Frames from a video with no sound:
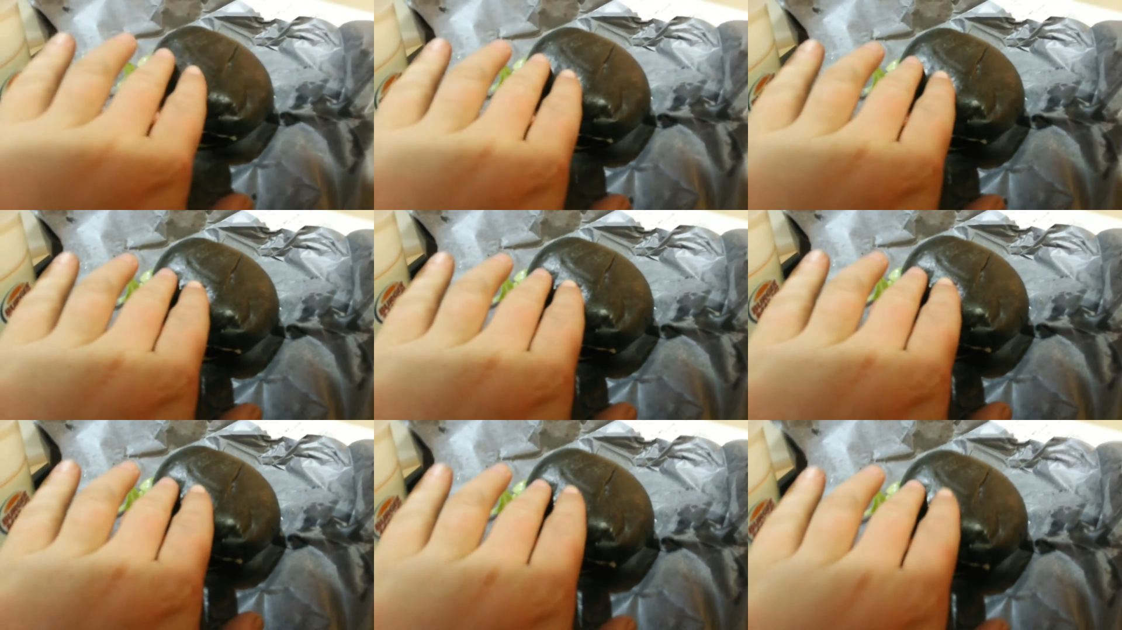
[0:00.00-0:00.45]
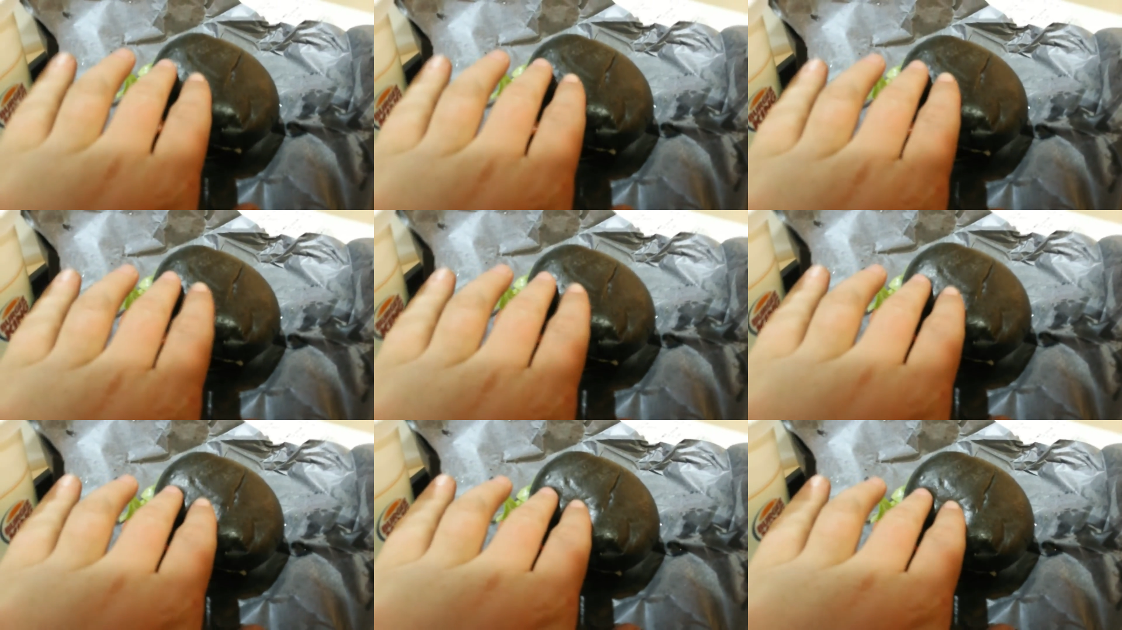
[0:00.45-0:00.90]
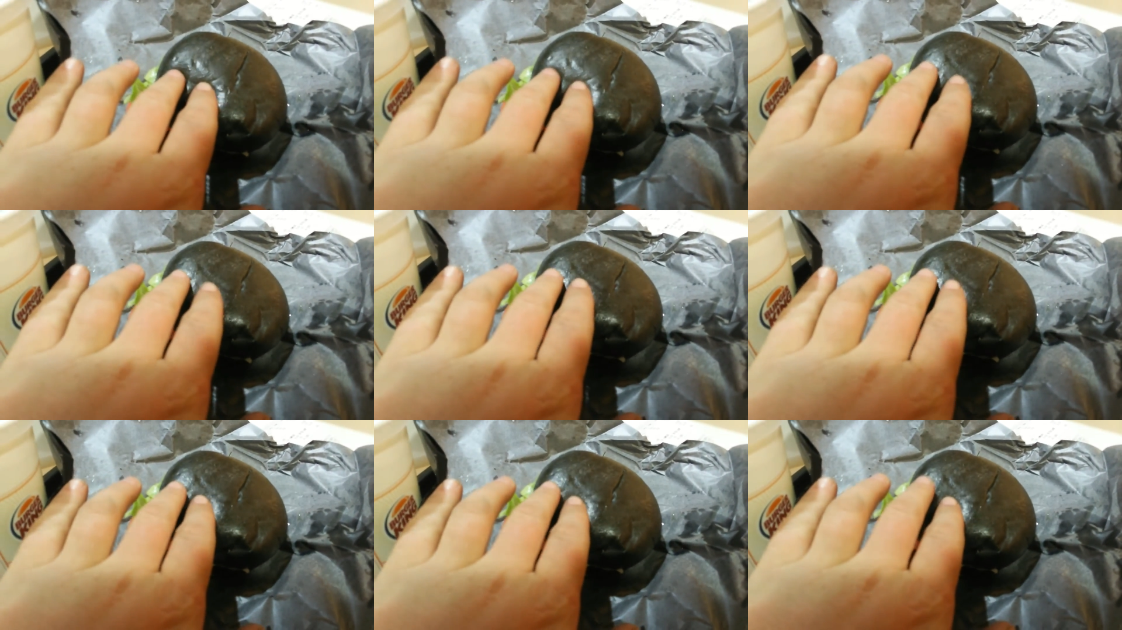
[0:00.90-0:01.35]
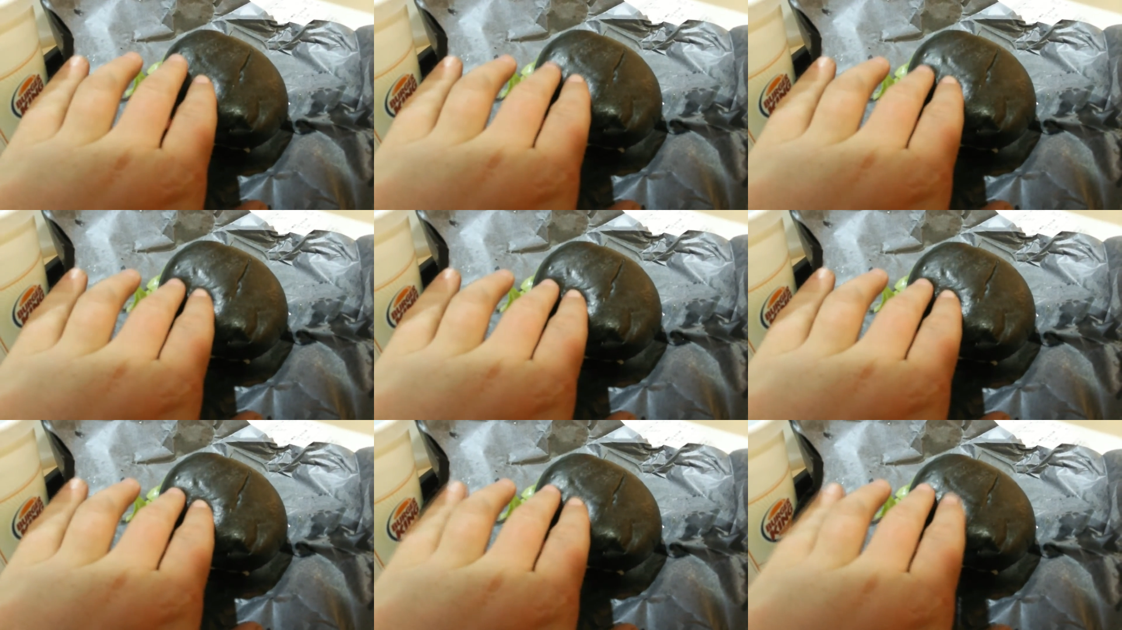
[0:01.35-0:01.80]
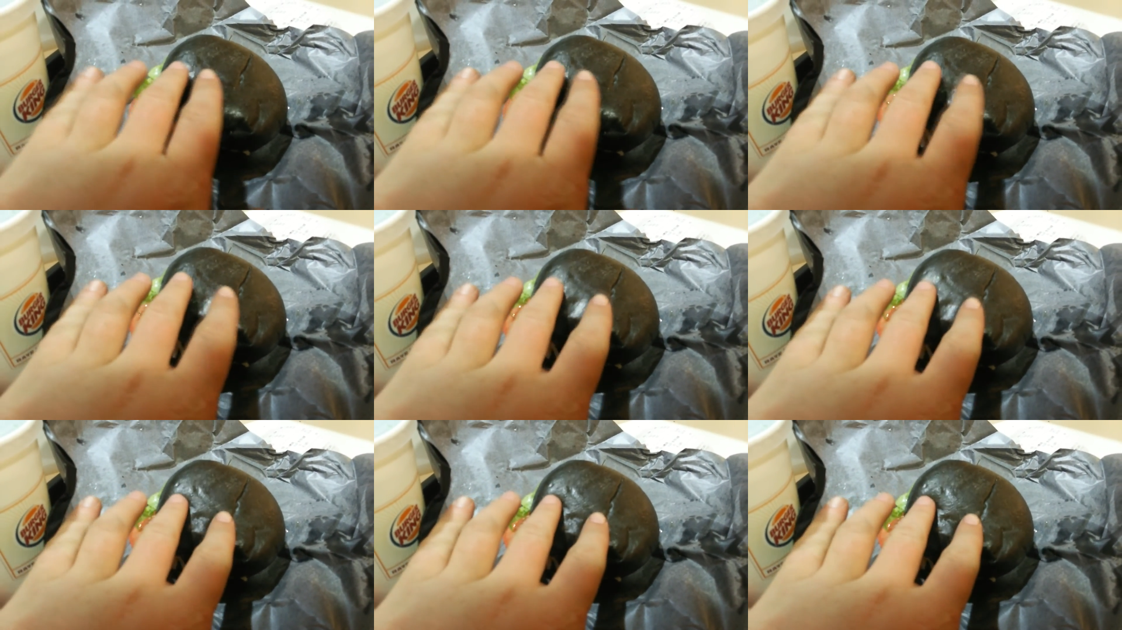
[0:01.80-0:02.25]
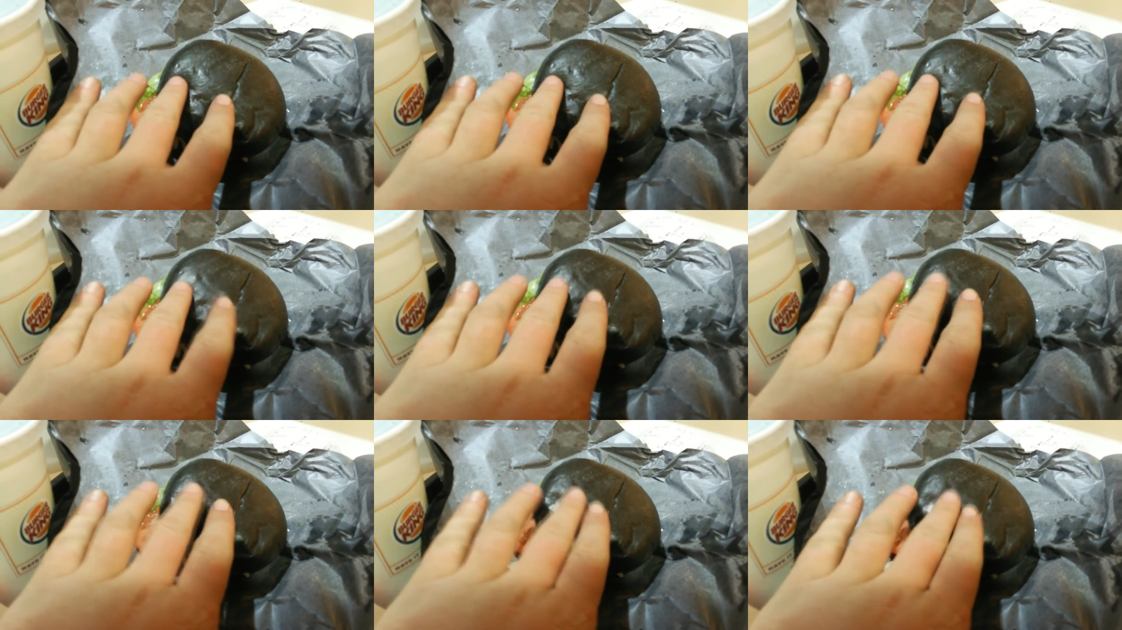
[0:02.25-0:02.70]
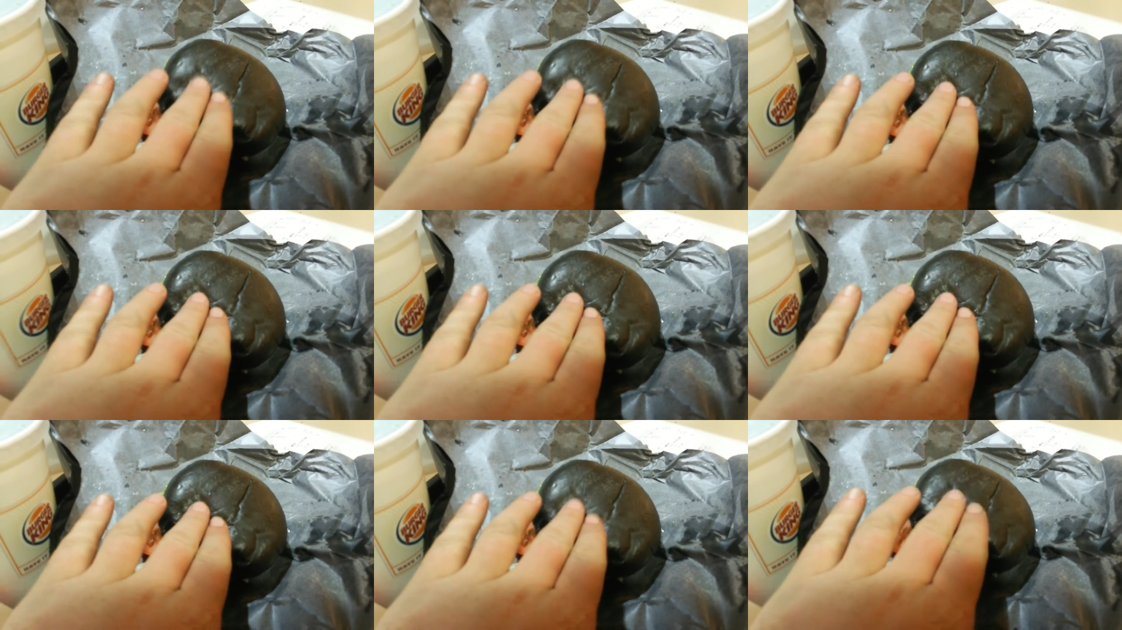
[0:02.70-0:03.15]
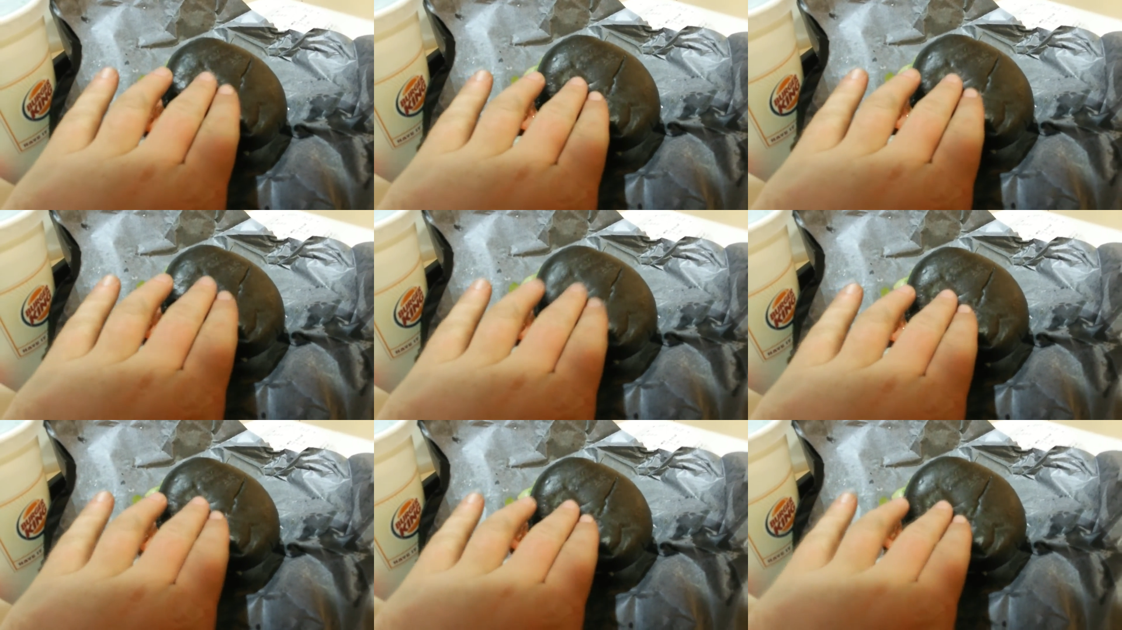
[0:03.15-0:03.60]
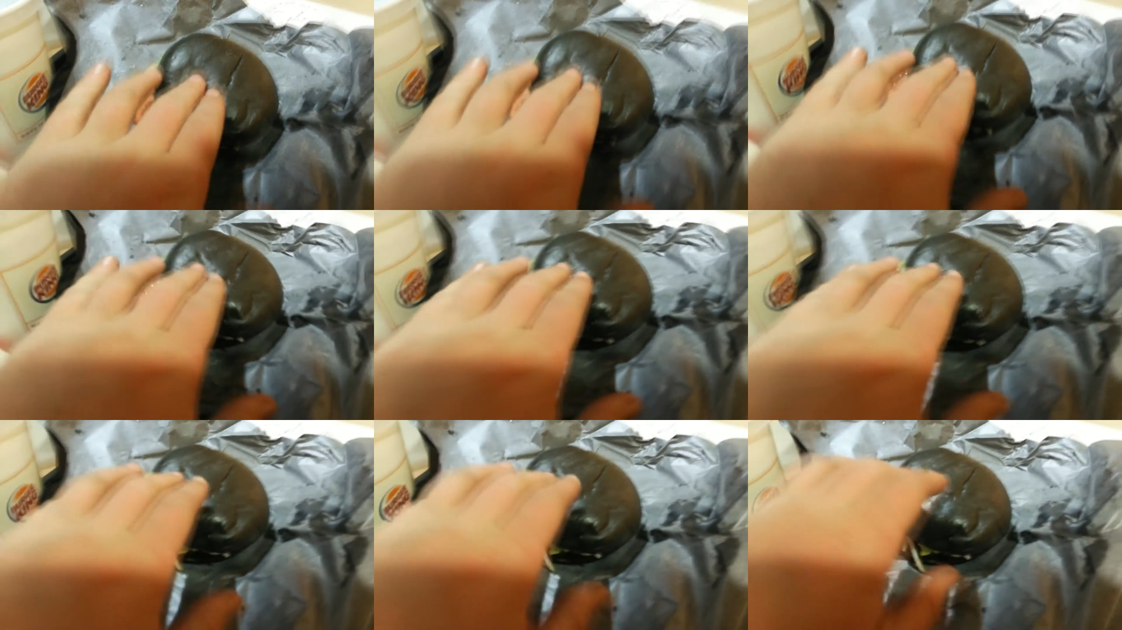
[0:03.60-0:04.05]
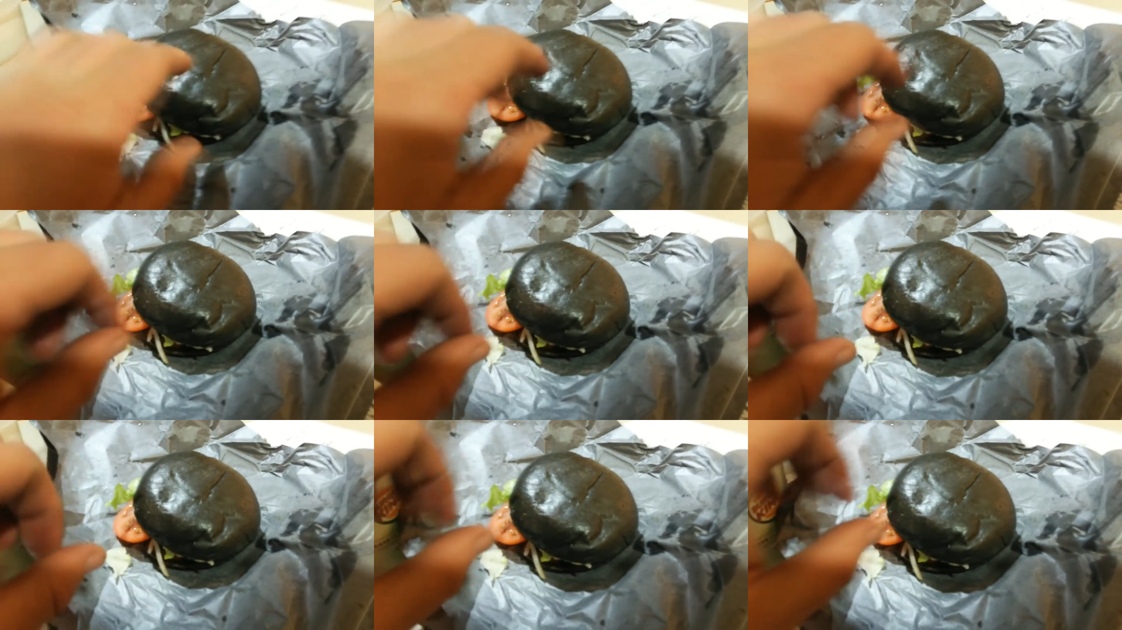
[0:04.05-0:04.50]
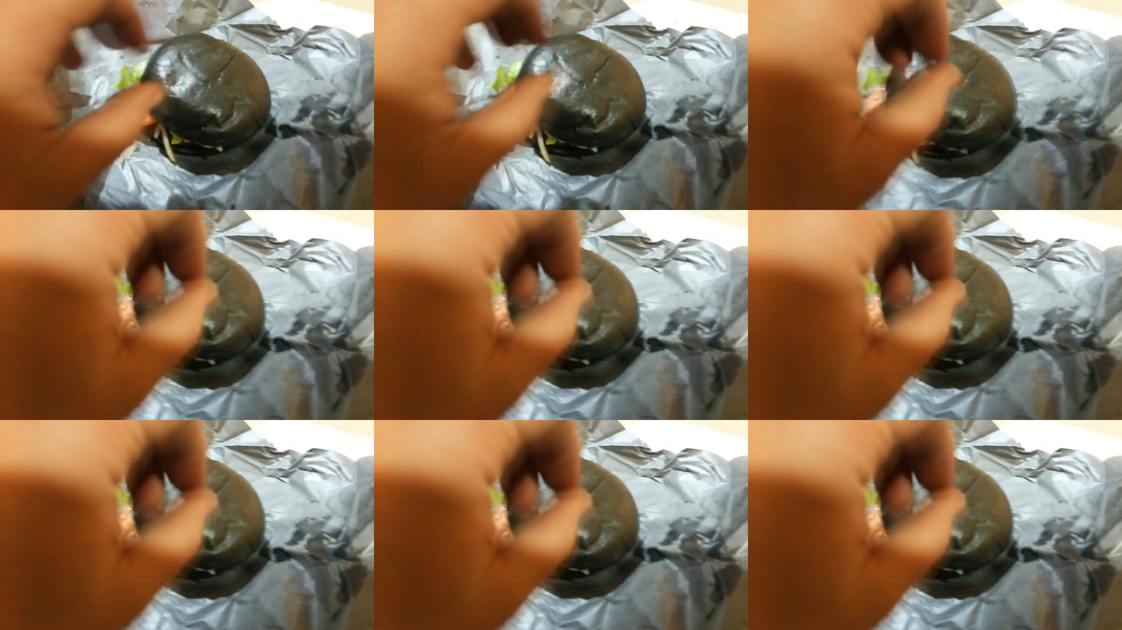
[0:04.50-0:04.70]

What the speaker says: [unreadable: no face in view]